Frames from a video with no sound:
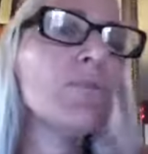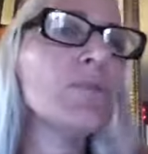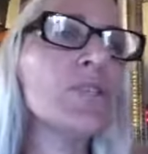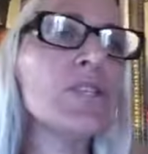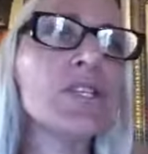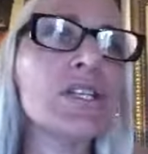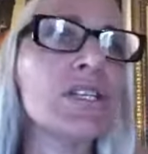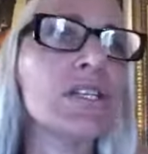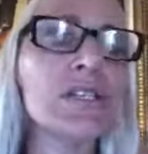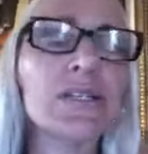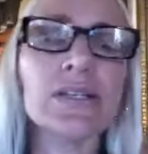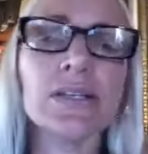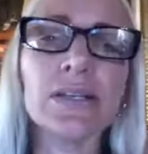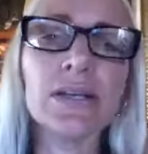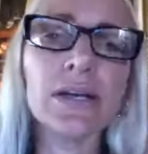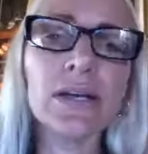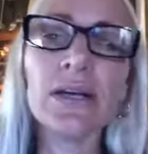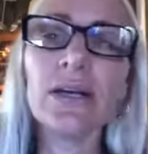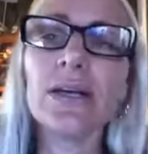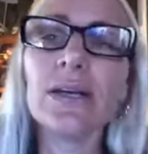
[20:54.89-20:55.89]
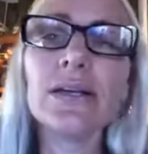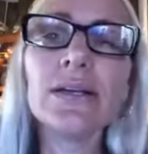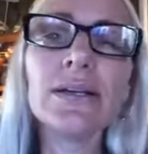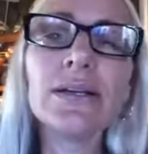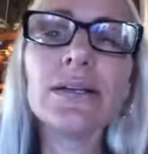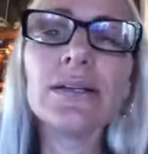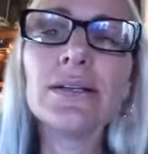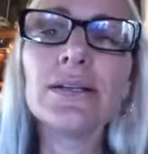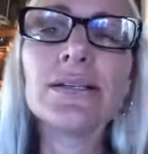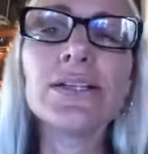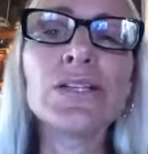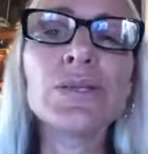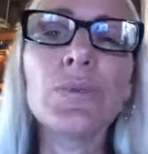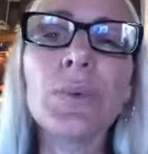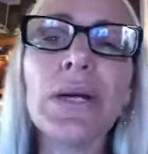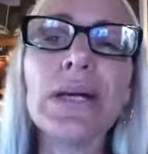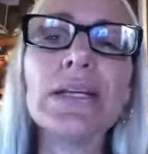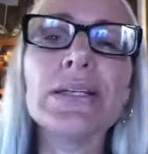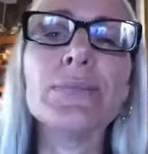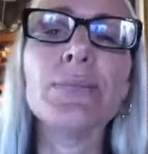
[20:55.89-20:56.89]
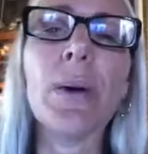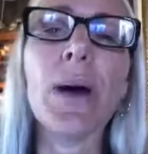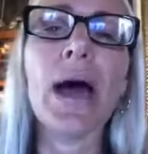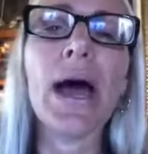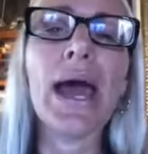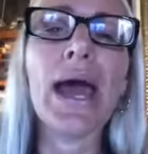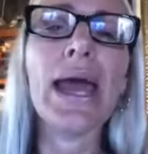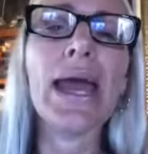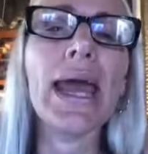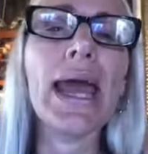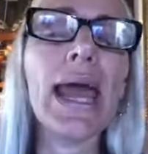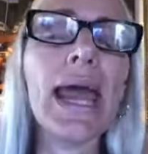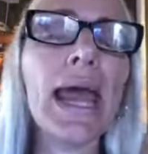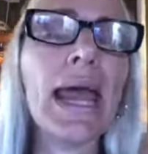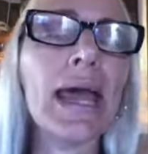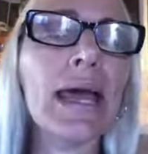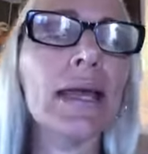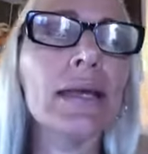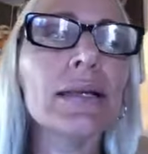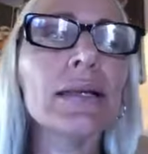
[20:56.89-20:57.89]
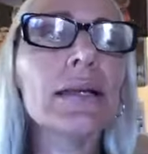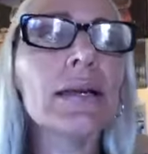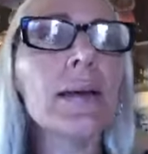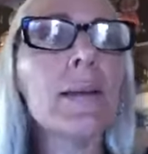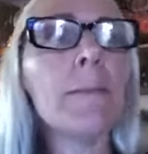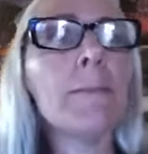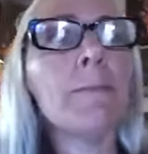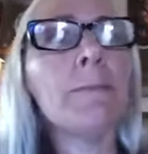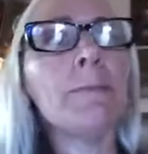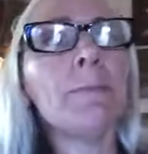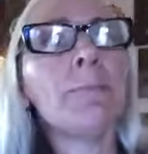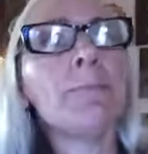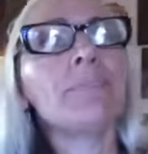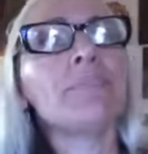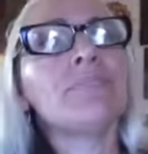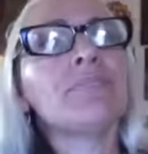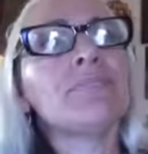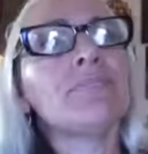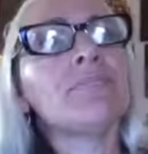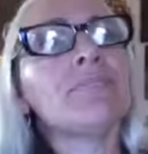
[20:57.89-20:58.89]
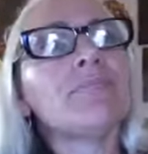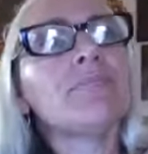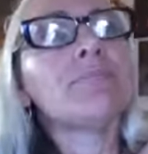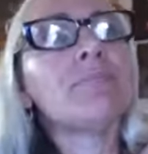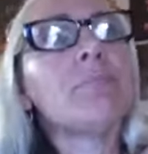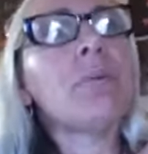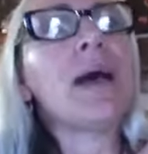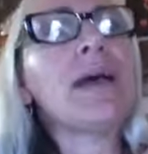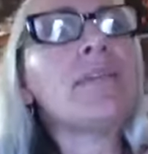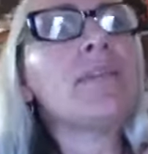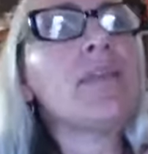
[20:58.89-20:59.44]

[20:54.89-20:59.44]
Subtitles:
was just sweet as pie. And by